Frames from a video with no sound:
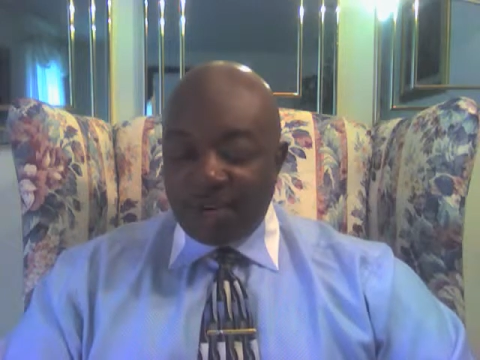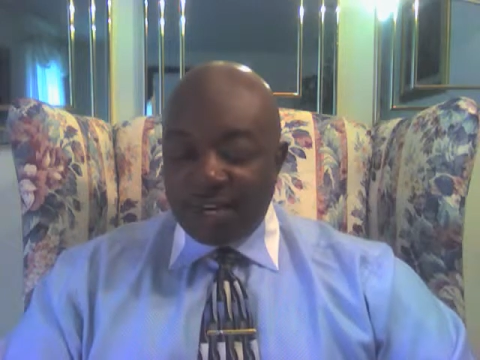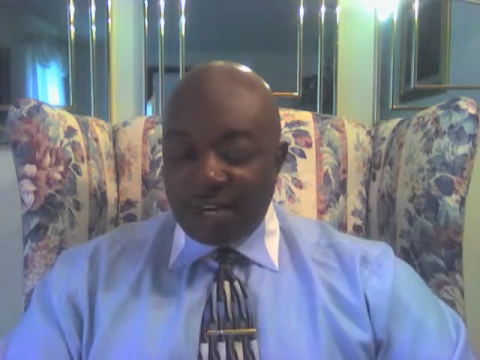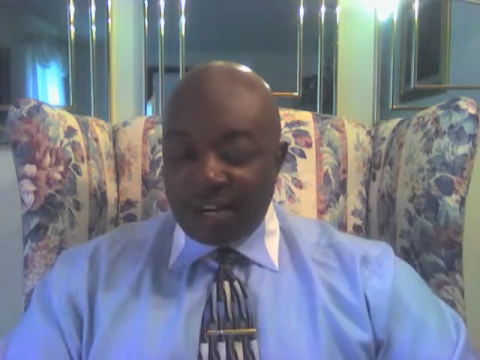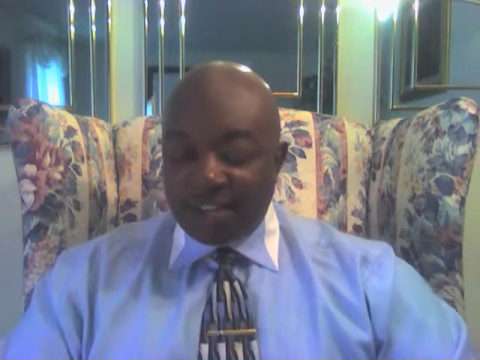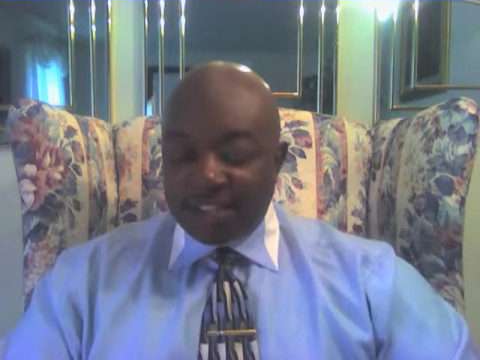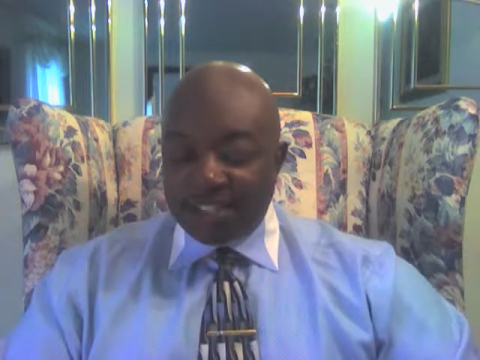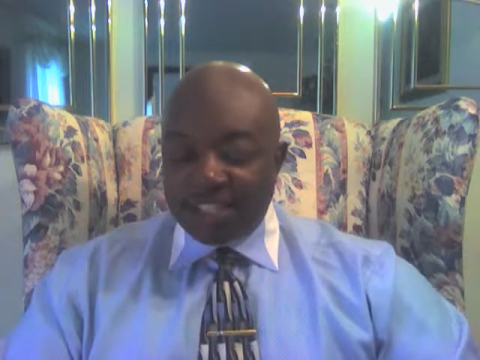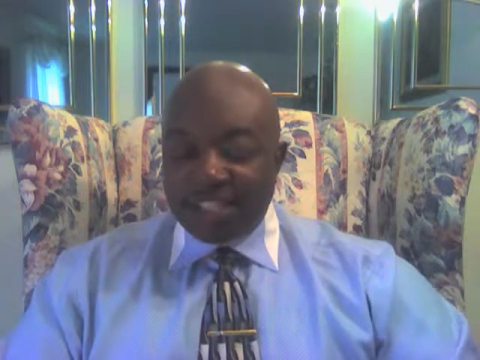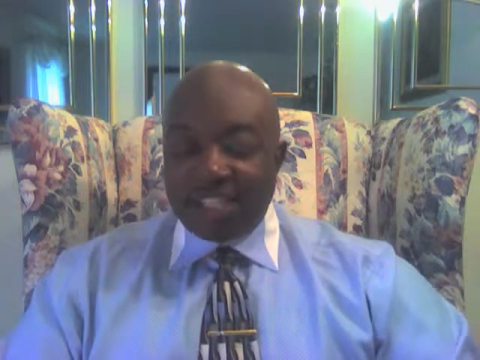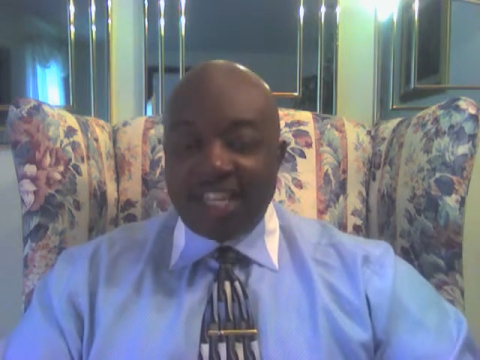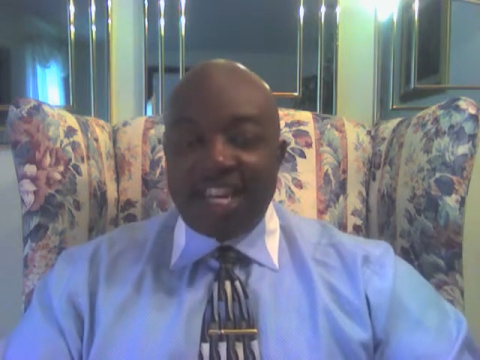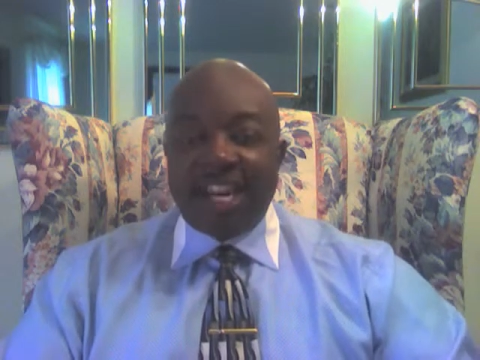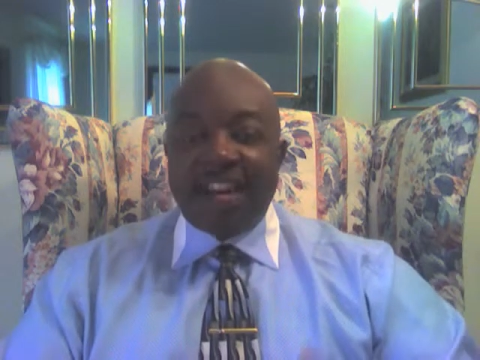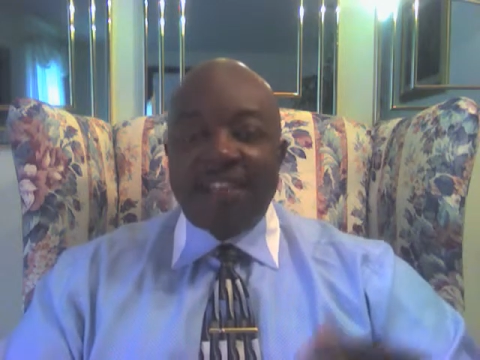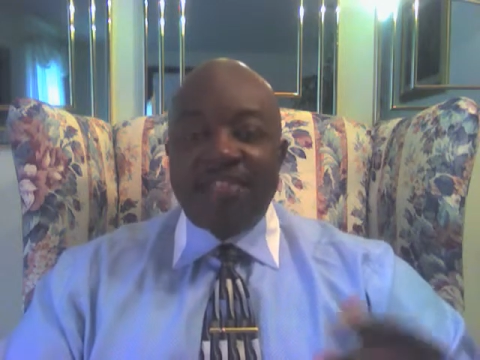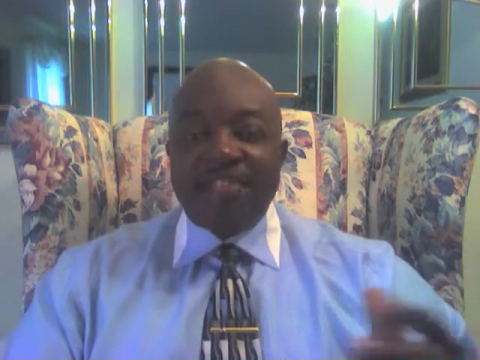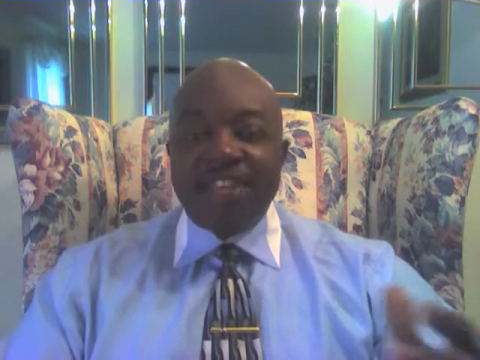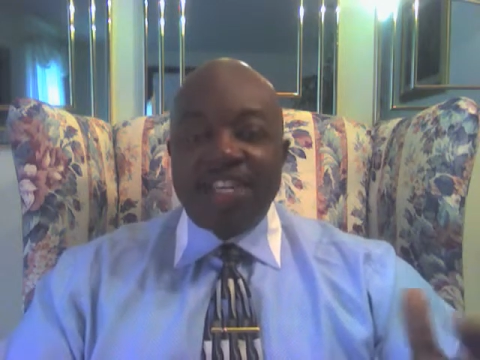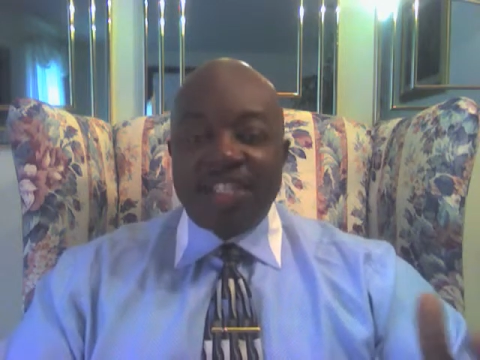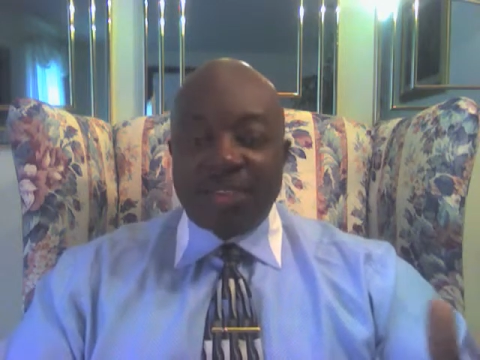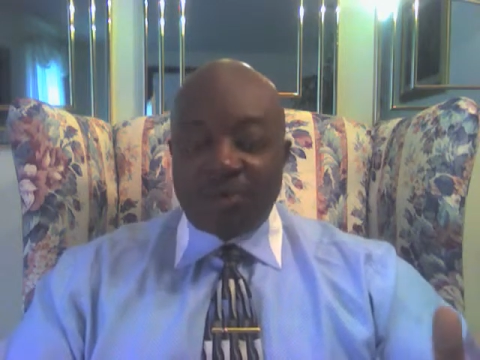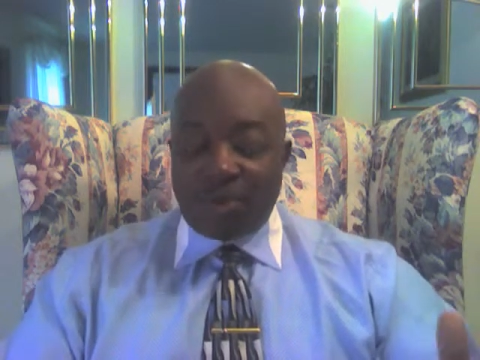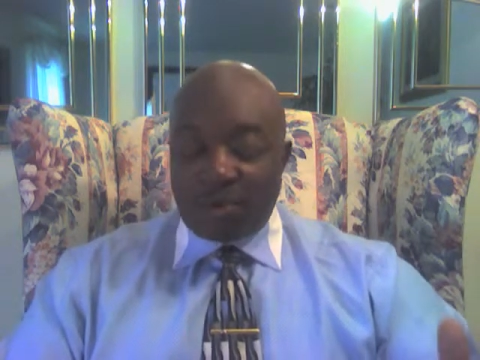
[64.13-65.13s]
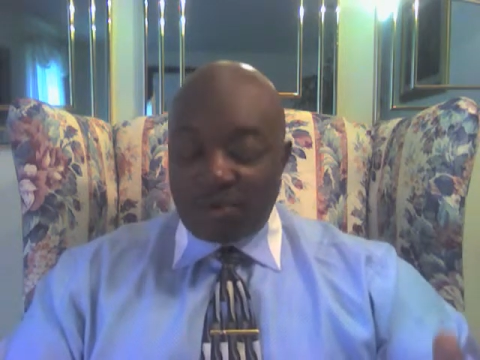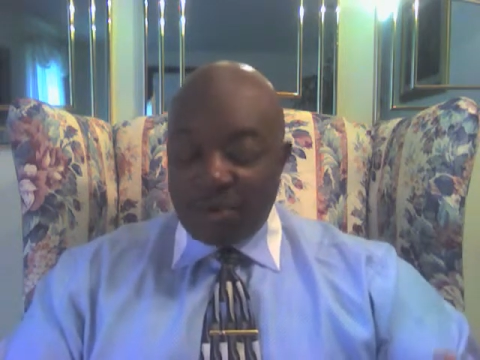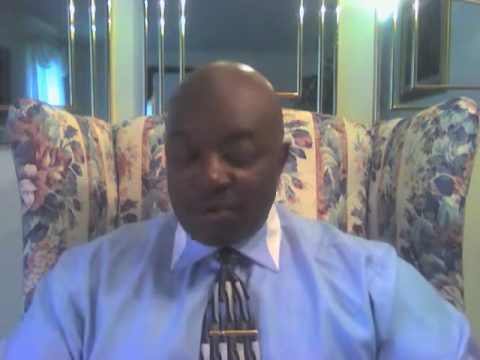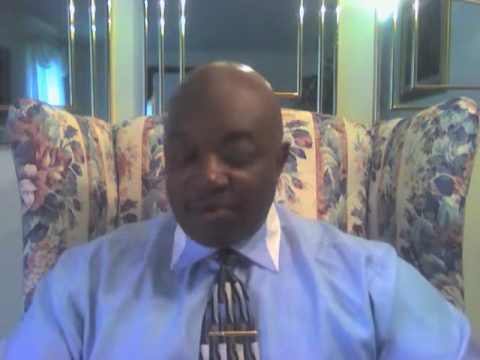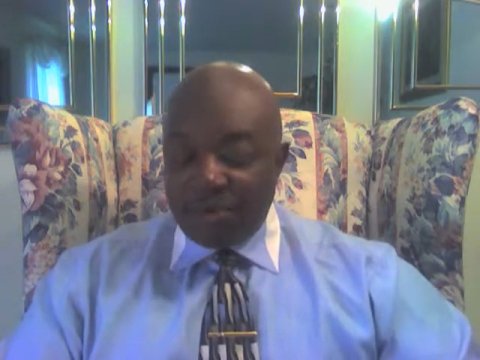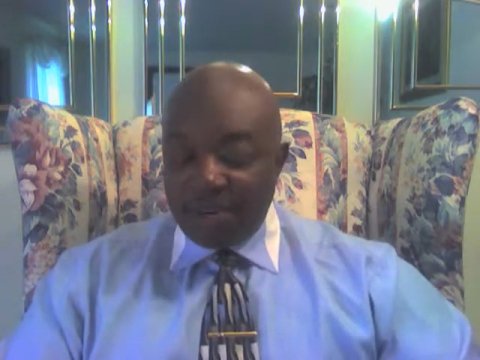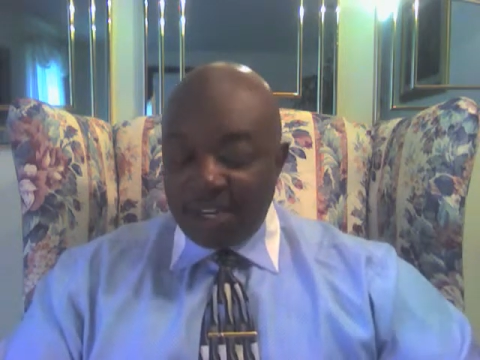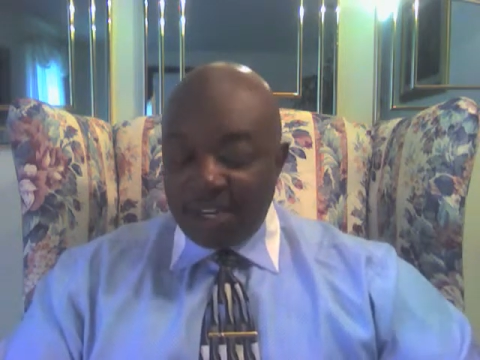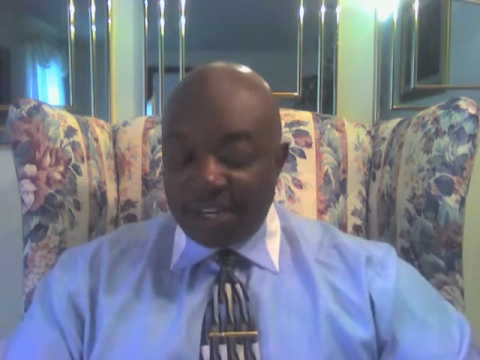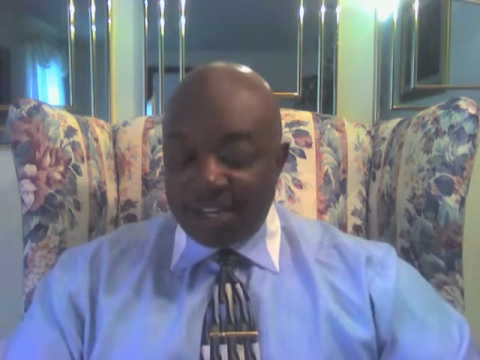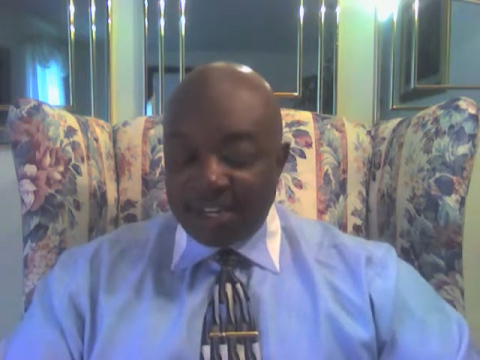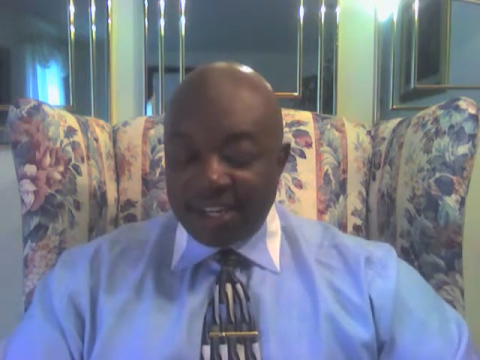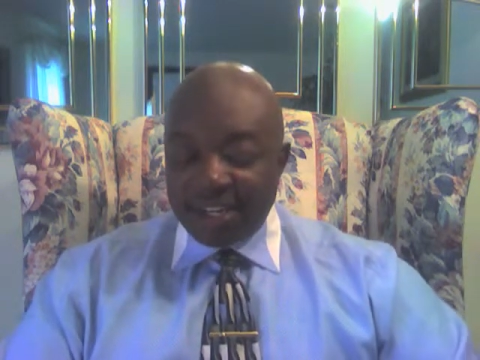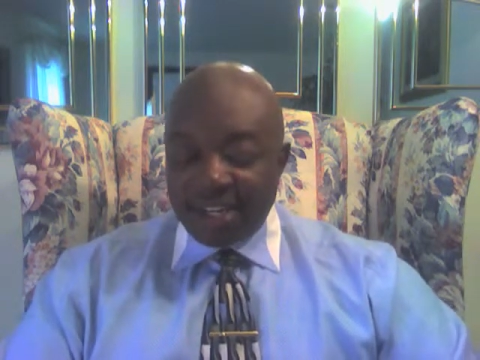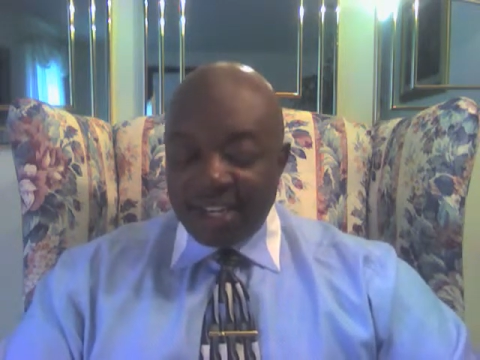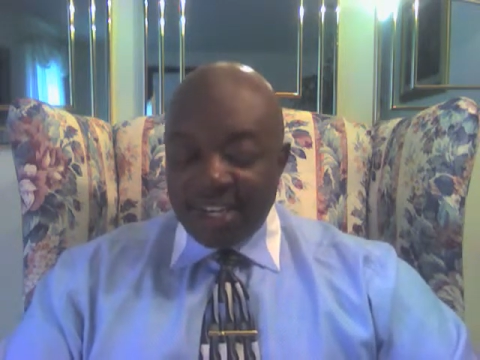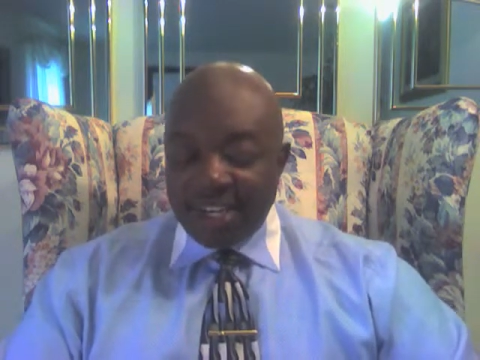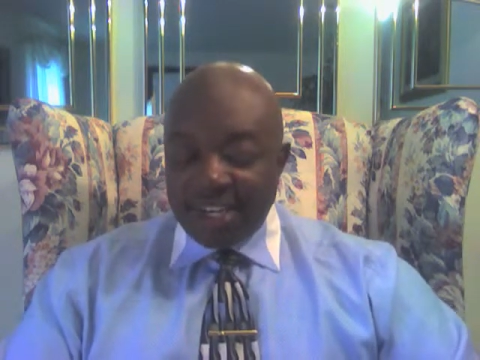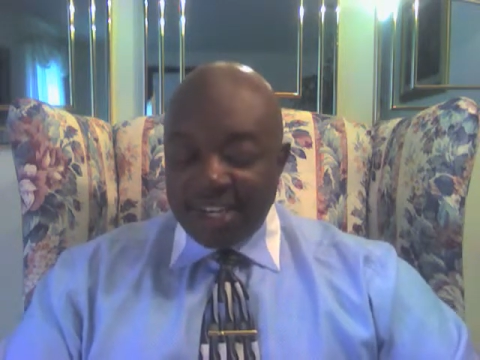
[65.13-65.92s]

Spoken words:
one out because a lot of these were repeated.